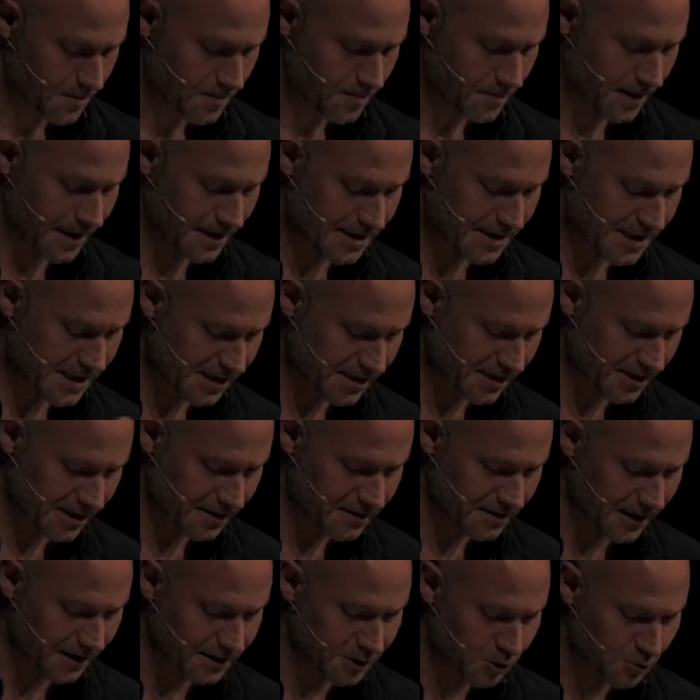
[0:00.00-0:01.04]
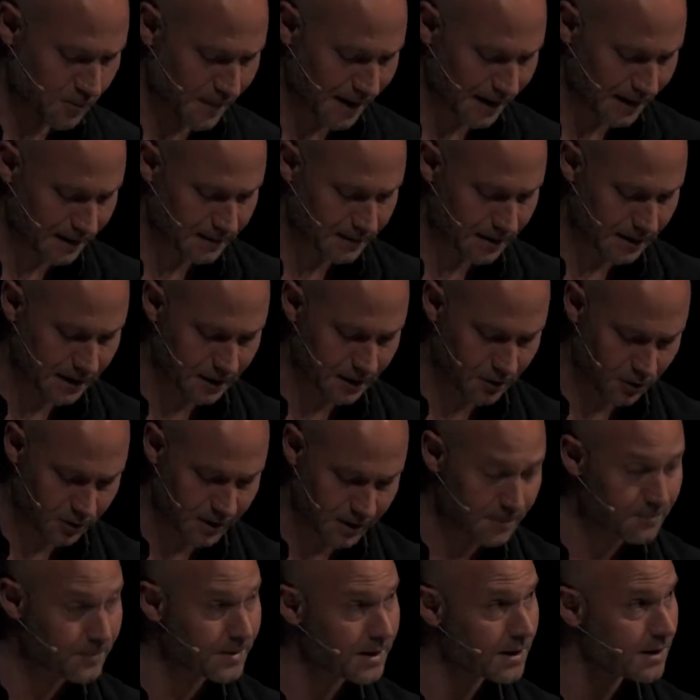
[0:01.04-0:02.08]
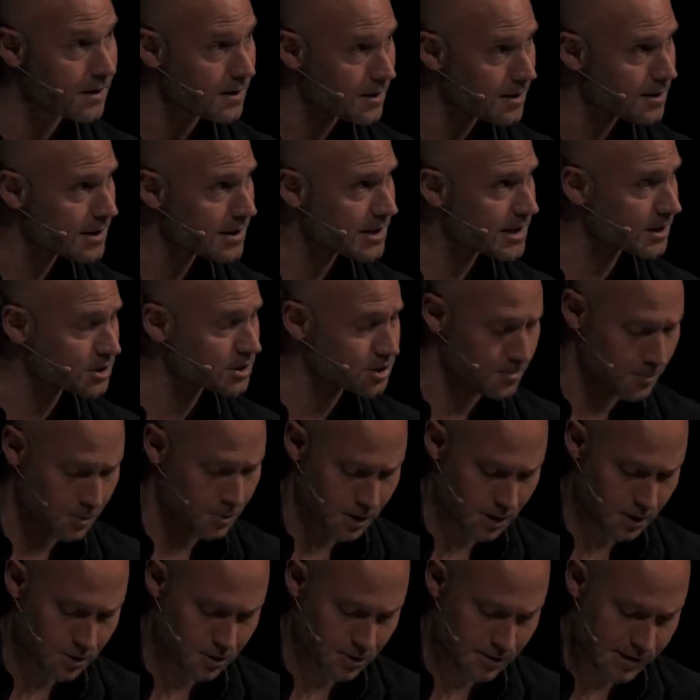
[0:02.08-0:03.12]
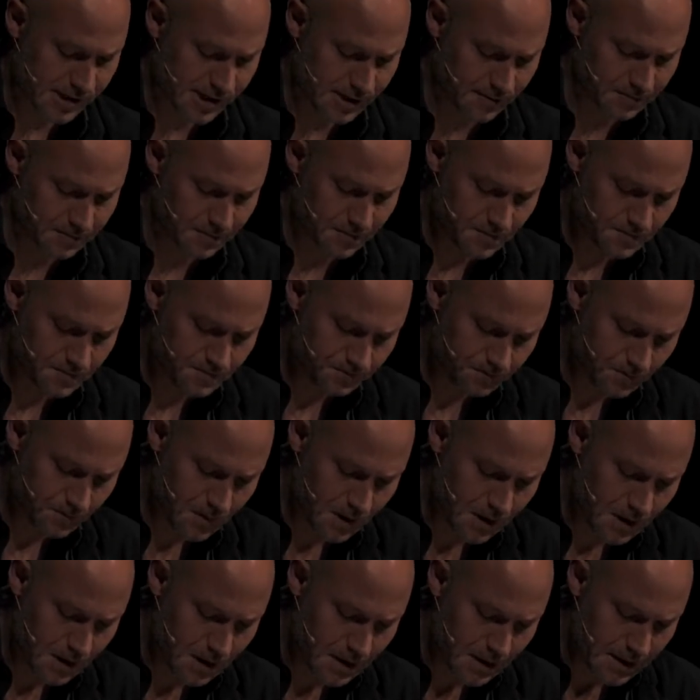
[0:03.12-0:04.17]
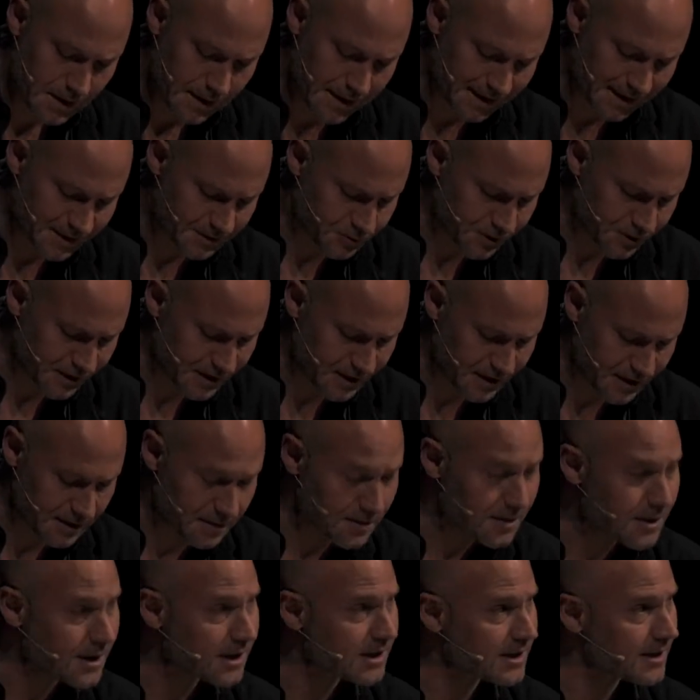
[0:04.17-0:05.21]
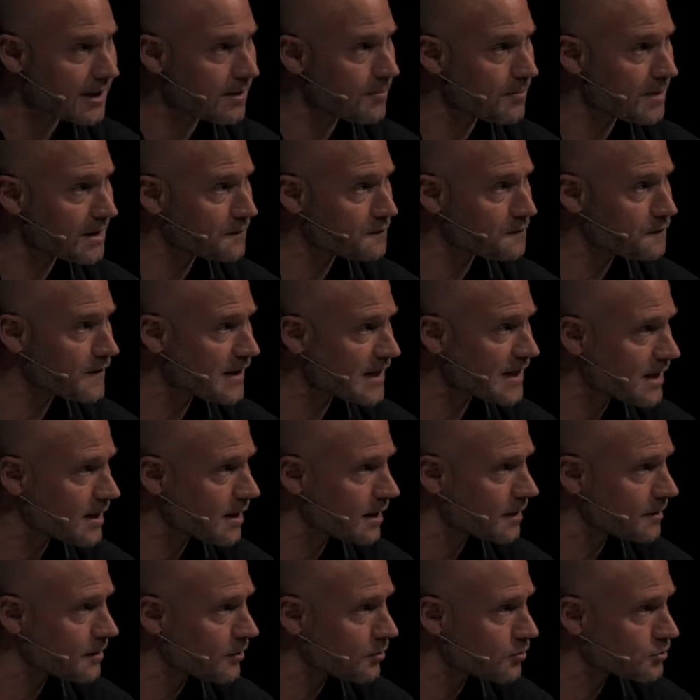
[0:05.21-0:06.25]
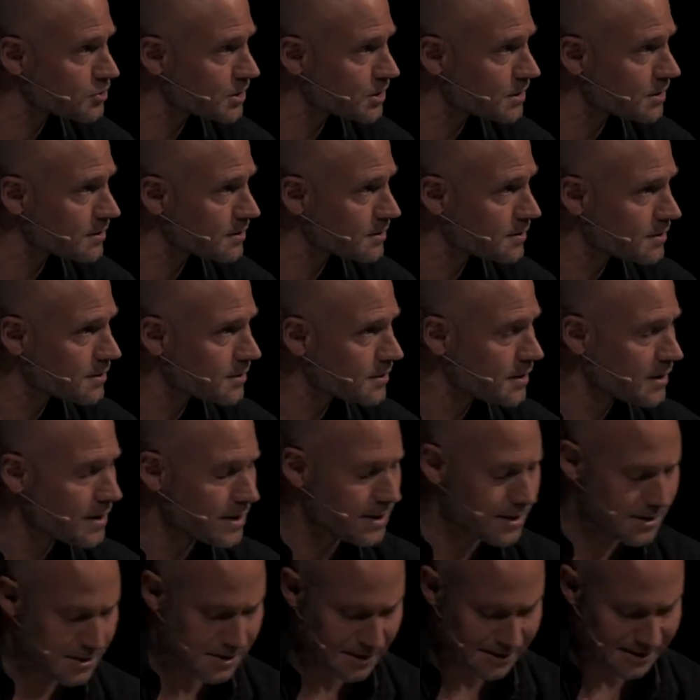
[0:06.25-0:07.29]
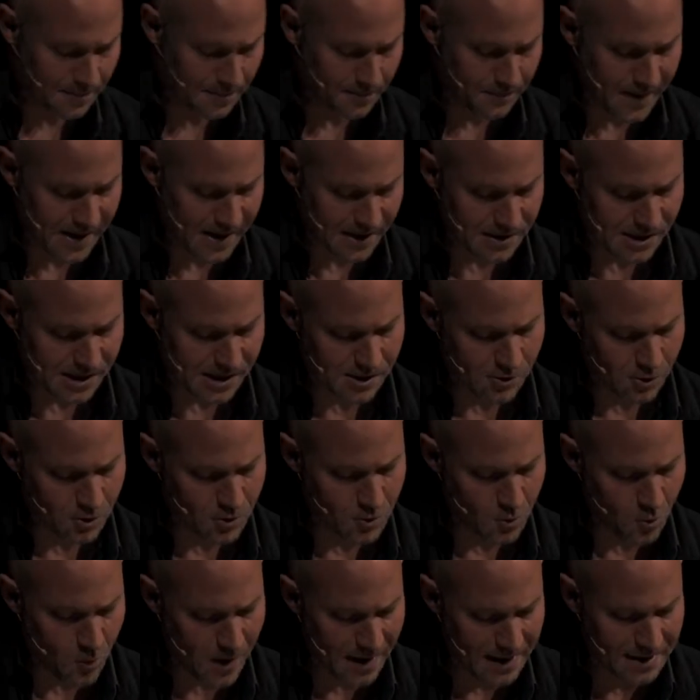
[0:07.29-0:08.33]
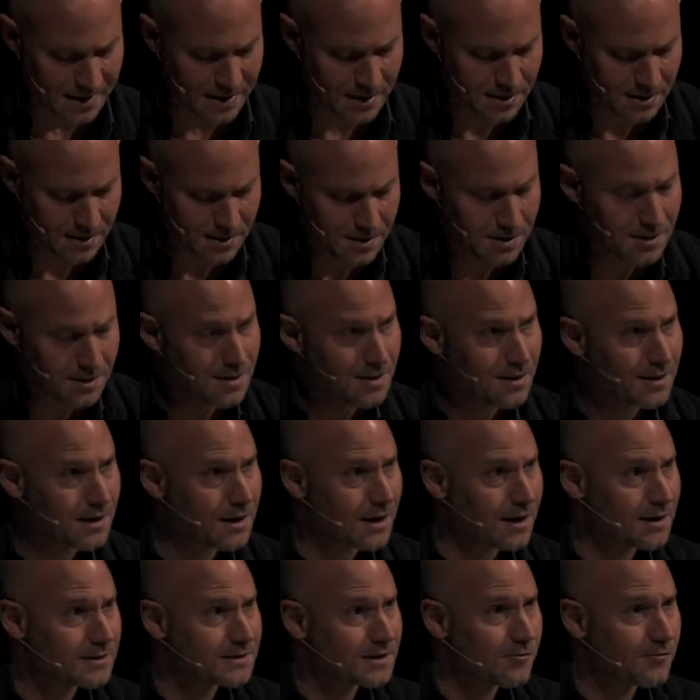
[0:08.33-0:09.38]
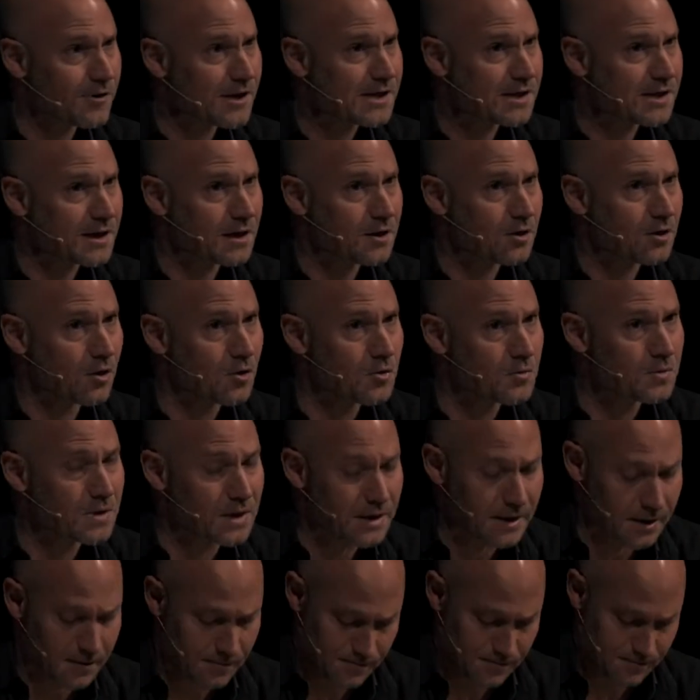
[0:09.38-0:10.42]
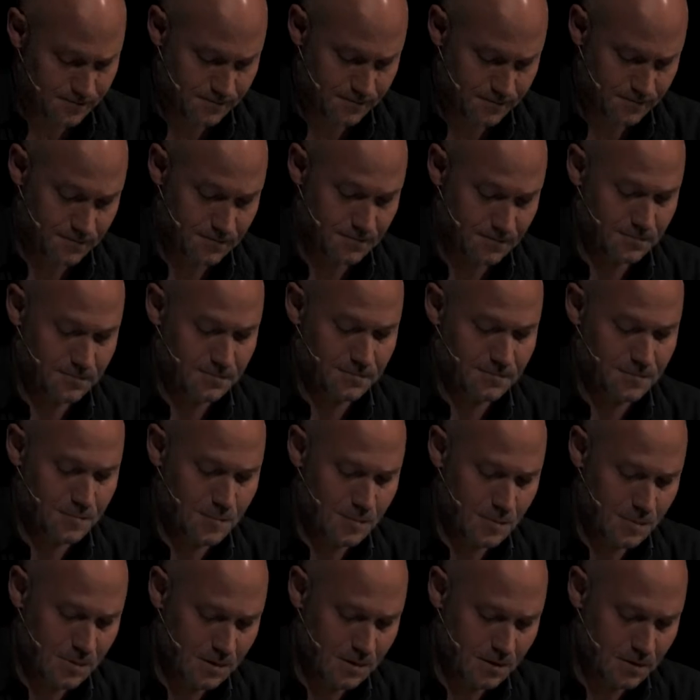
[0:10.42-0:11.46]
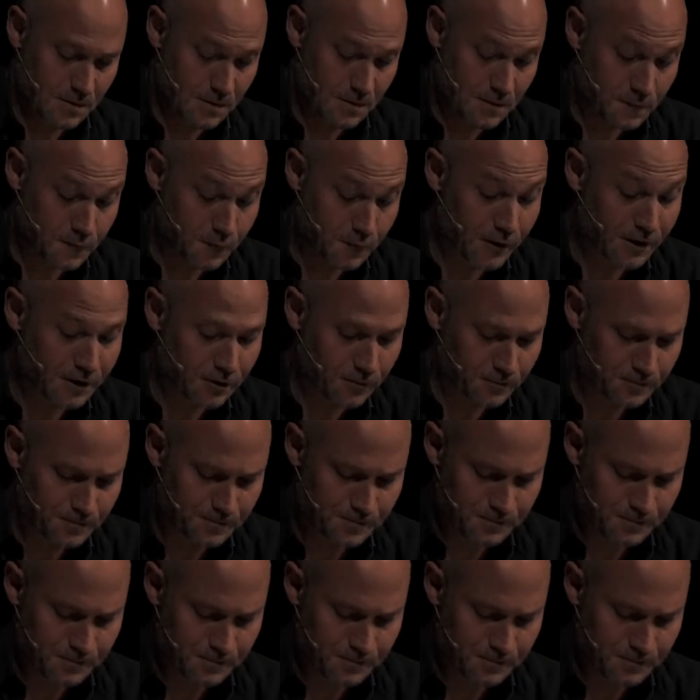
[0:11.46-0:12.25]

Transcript: By insisting that humanity can only be such a moral concept, Kant treated it as a metaphysical notion that depends on one characteristic only: freedom.